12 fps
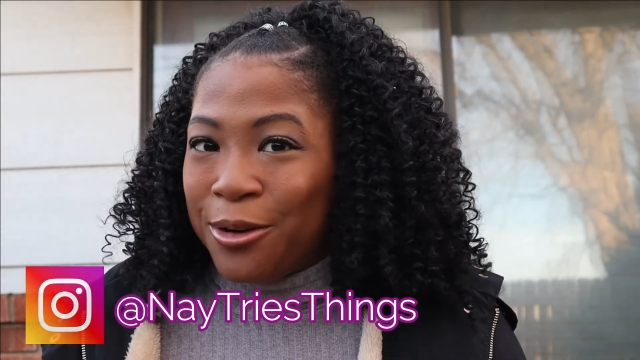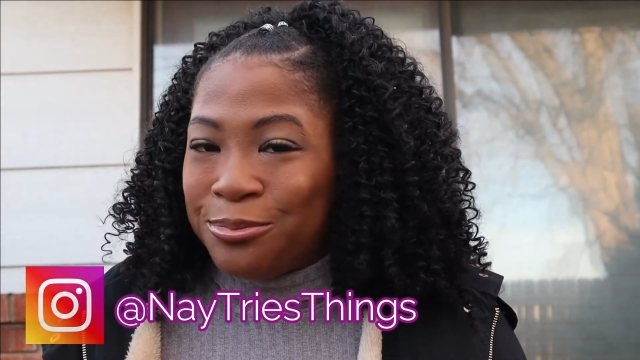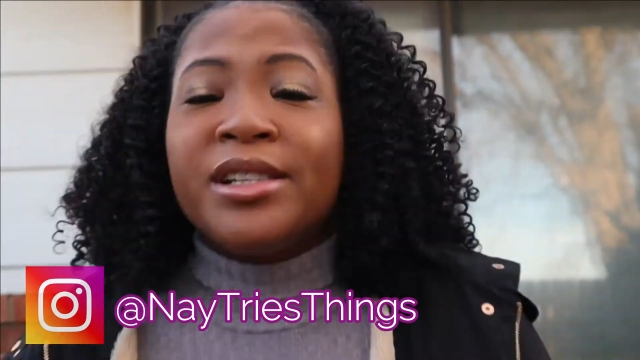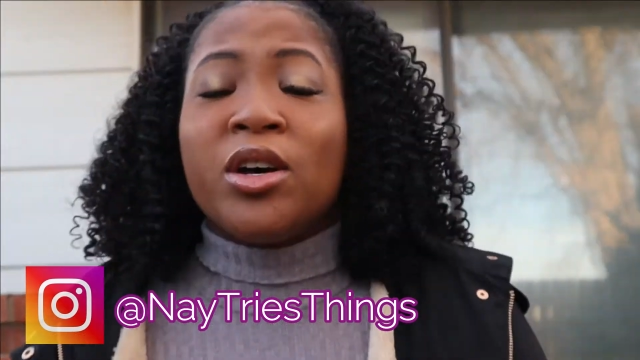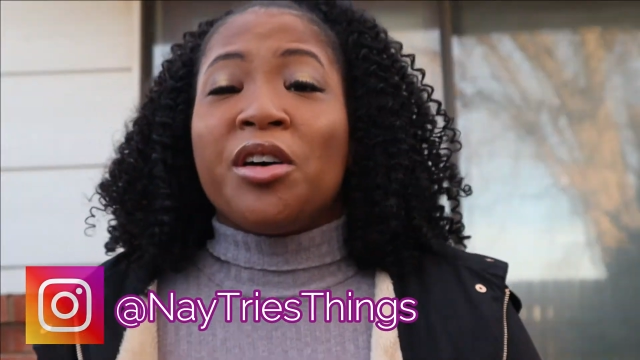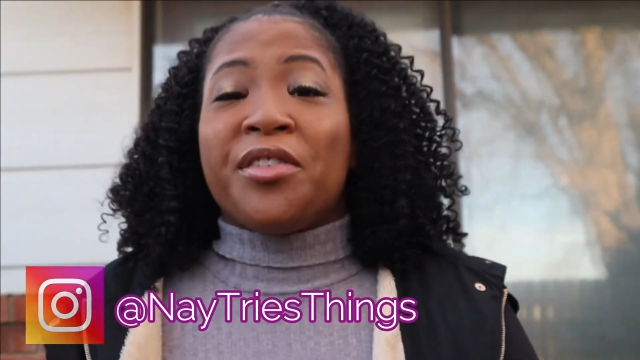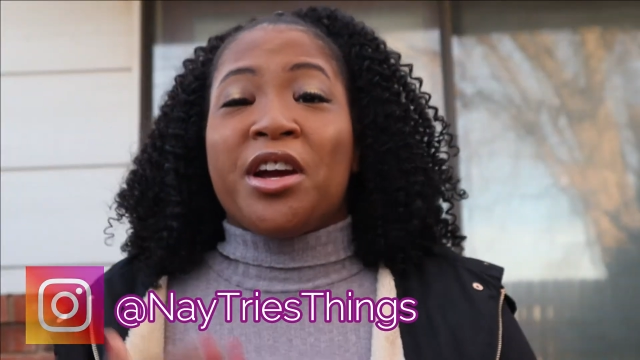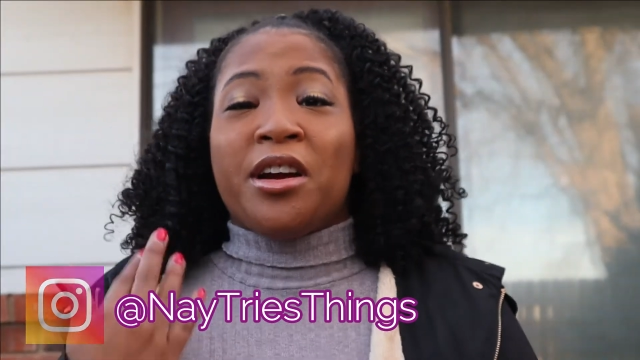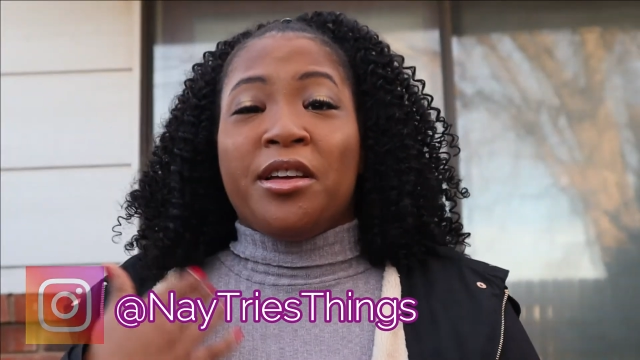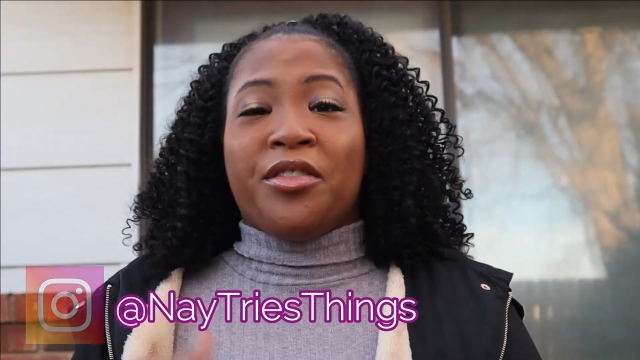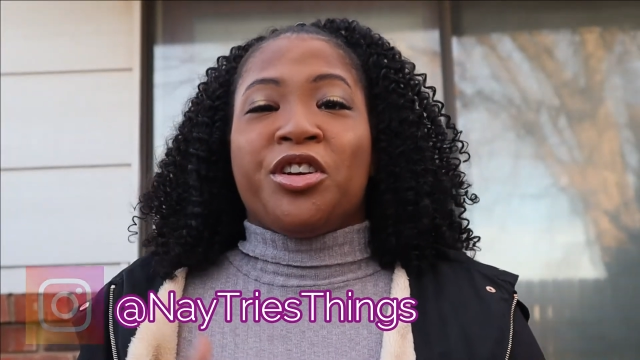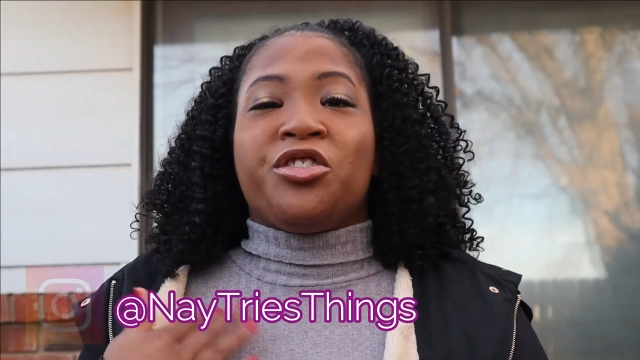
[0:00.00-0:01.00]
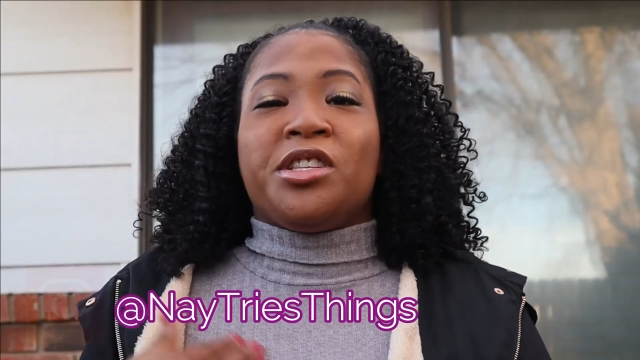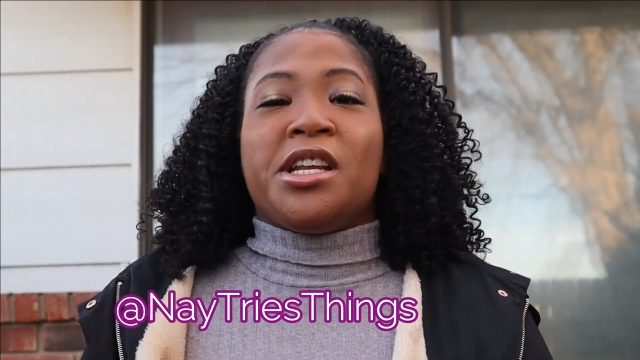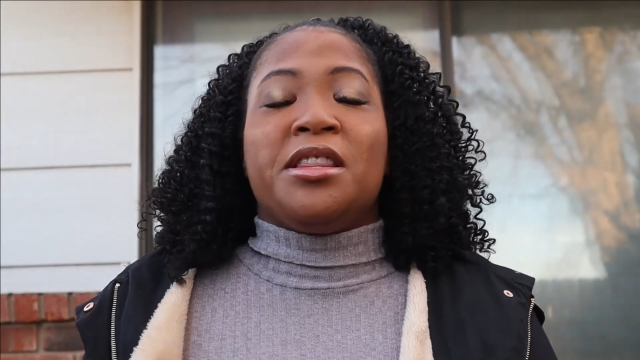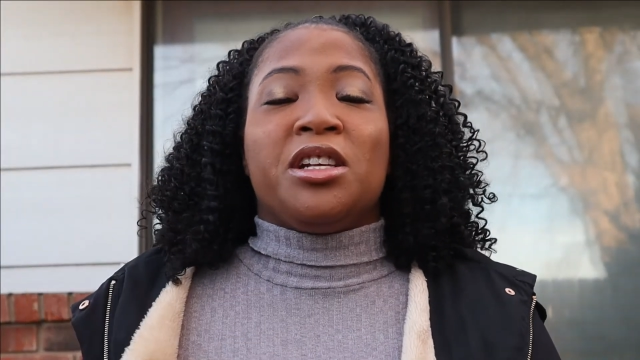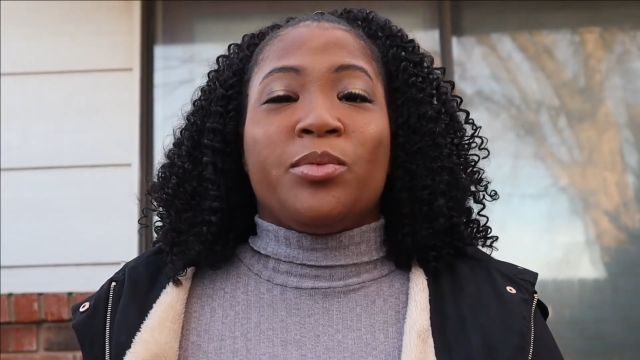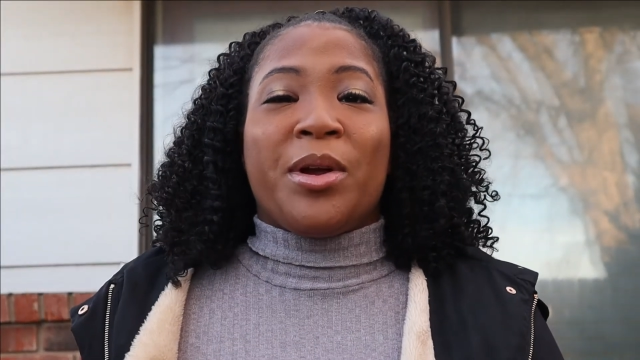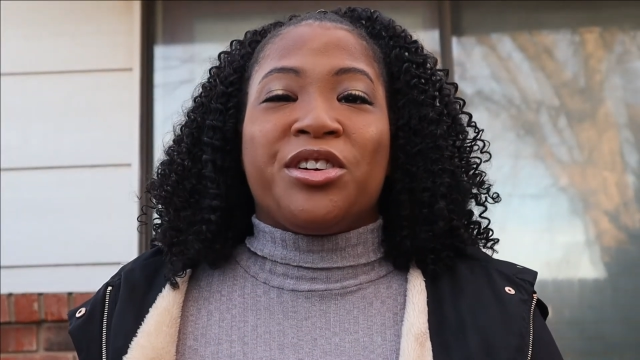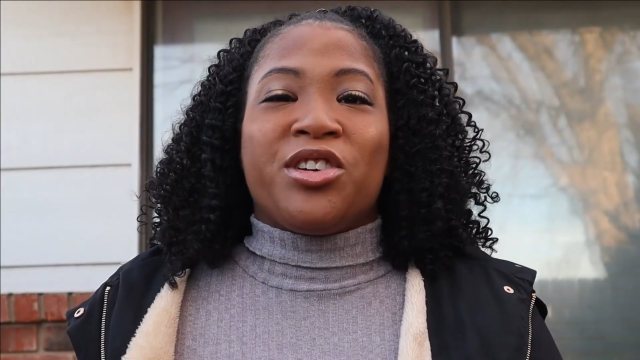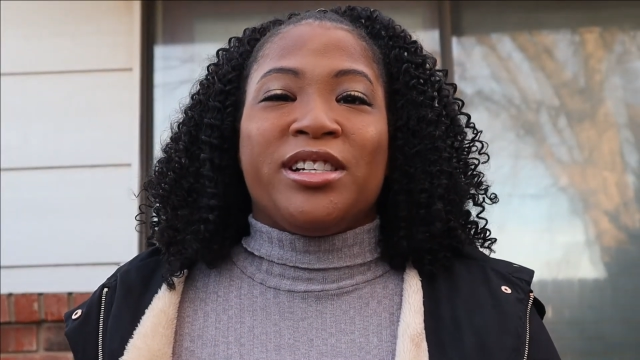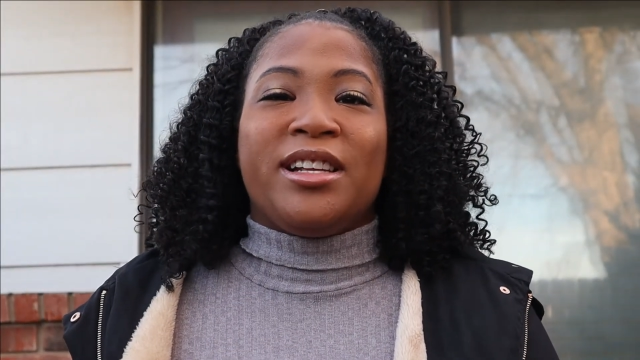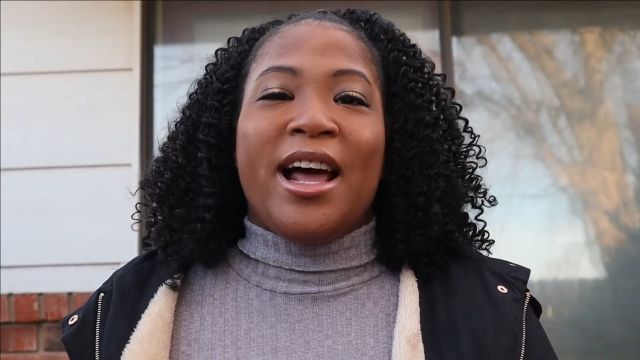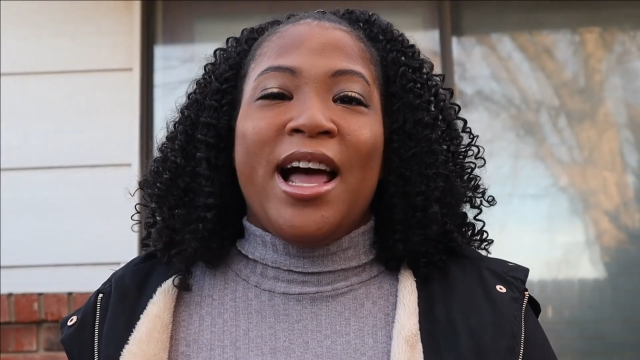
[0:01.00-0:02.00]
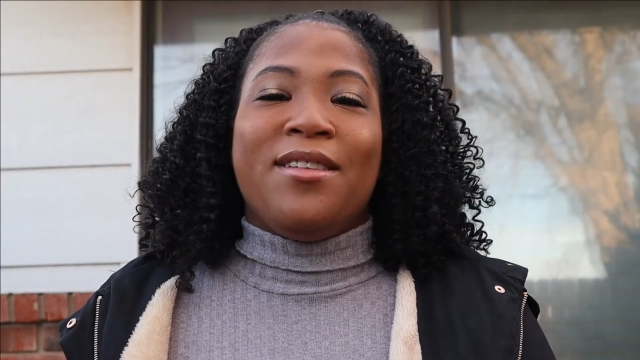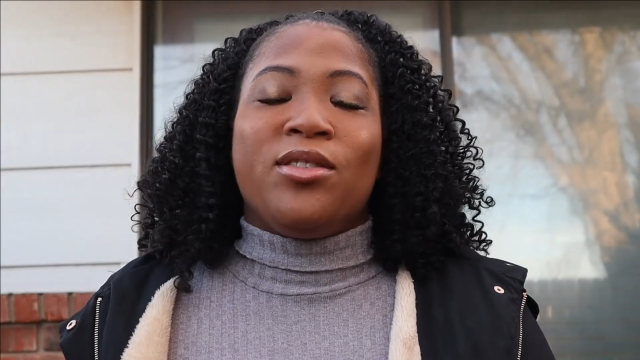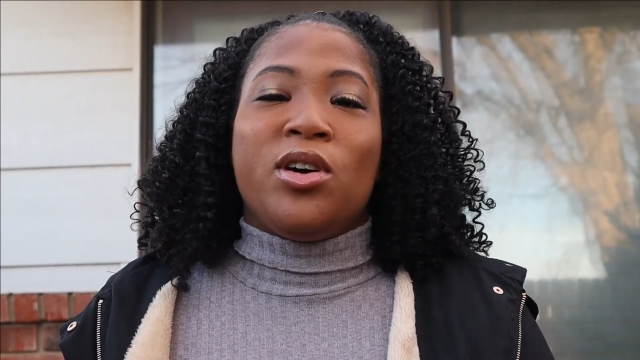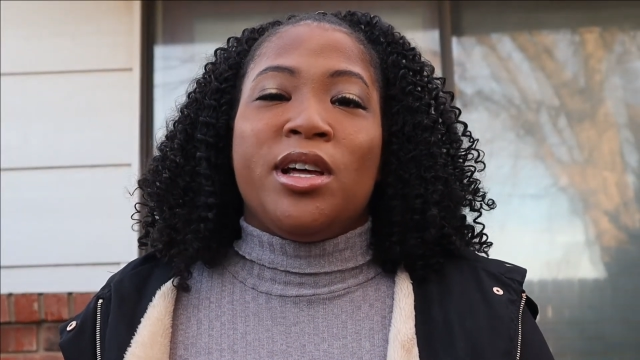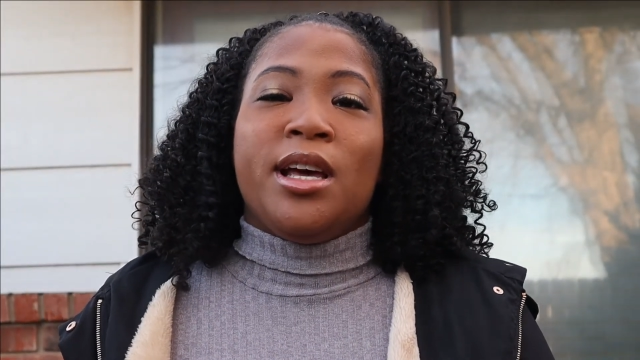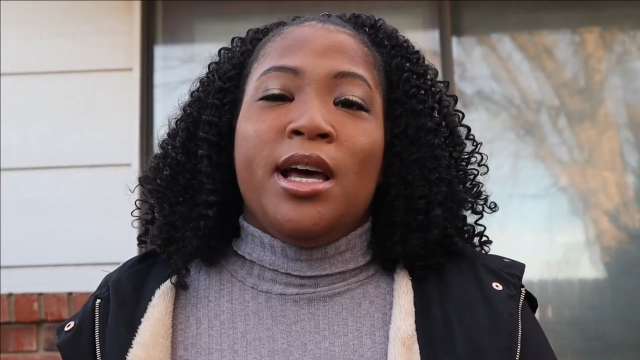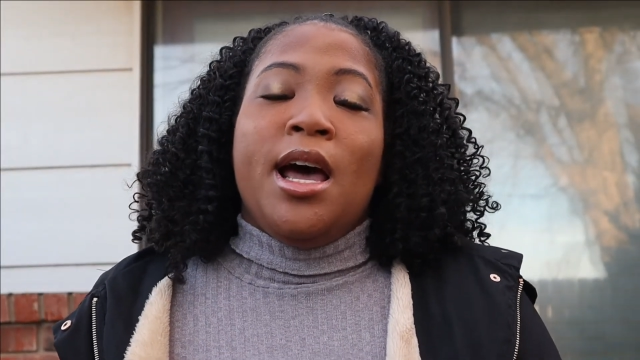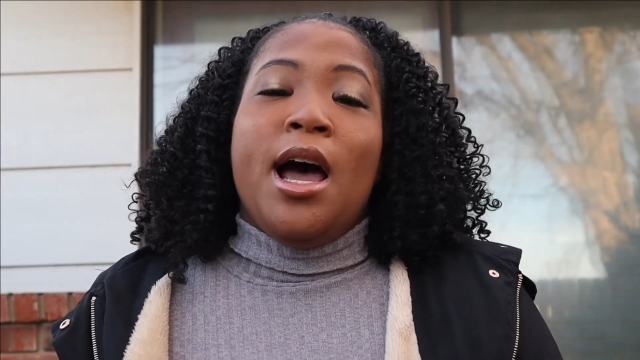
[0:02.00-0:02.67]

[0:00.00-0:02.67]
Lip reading: So if you're interested in the sweater dress that I have on,